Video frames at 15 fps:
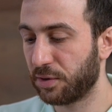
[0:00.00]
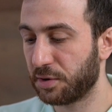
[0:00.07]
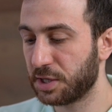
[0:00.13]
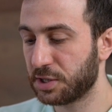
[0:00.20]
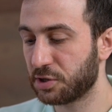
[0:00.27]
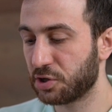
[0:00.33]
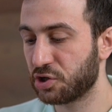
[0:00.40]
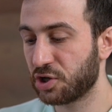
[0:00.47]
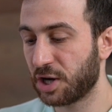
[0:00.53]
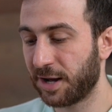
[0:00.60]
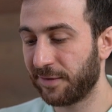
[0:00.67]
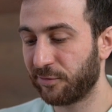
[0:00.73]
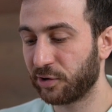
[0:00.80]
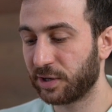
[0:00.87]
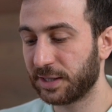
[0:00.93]
the research
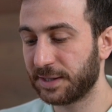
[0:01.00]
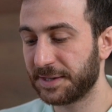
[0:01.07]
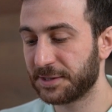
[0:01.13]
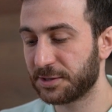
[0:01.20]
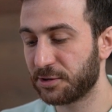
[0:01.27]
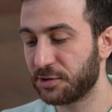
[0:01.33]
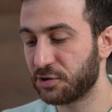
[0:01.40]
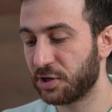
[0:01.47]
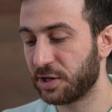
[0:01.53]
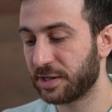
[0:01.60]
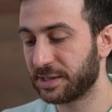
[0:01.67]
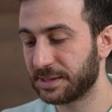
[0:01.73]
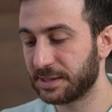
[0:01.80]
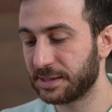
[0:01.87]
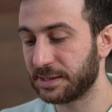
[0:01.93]
job for getting surgery
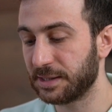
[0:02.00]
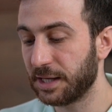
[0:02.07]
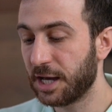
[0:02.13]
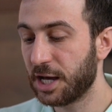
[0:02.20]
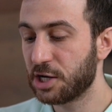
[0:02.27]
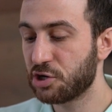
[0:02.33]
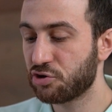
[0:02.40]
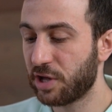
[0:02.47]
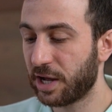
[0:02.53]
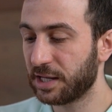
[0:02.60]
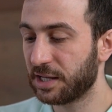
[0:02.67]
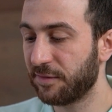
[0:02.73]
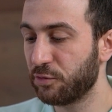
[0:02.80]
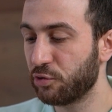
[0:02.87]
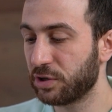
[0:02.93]
residency, should I
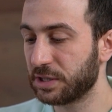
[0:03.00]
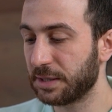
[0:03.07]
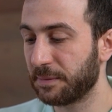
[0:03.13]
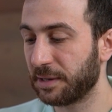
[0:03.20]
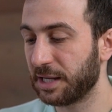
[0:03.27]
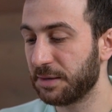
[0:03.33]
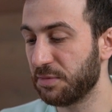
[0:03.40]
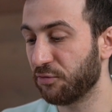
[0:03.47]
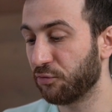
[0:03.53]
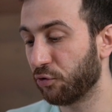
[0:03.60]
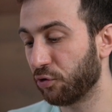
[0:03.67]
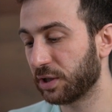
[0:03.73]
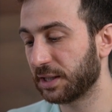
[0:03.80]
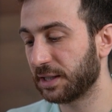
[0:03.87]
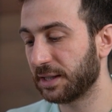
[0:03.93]
give USMLE
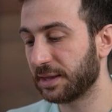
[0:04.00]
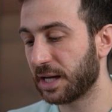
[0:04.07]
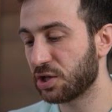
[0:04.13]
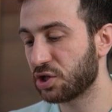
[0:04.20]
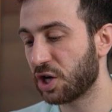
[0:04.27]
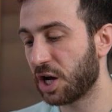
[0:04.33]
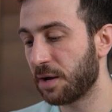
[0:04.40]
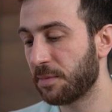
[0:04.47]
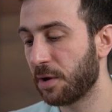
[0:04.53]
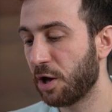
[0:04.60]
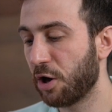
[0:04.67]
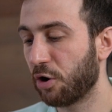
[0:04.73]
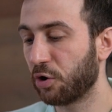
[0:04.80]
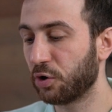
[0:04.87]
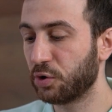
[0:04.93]
before getting that job
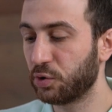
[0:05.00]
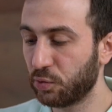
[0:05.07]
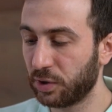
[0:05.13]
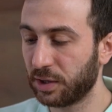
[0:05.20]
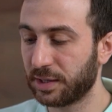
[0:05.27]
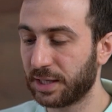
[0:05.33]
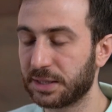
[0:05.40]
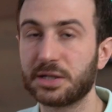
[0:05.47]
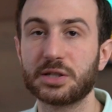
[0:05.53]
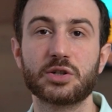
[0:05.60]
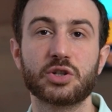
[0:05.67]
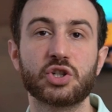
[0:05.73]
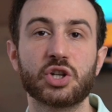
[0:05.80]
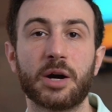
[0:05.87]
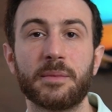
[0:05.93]
or during that
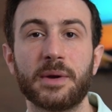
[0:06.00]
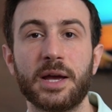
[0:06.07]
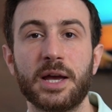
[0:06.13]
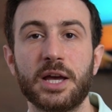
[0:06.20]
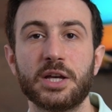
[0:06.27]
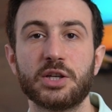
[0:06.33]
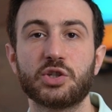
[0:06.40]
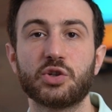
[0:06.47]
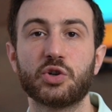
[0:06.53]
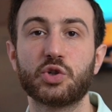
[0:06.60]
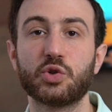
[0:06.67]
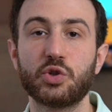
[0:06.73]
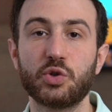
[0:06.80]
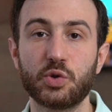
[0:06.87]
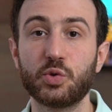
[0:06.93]
research job? So
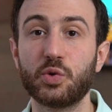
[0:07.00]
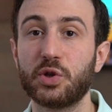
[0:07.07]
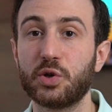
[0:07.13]
should you do the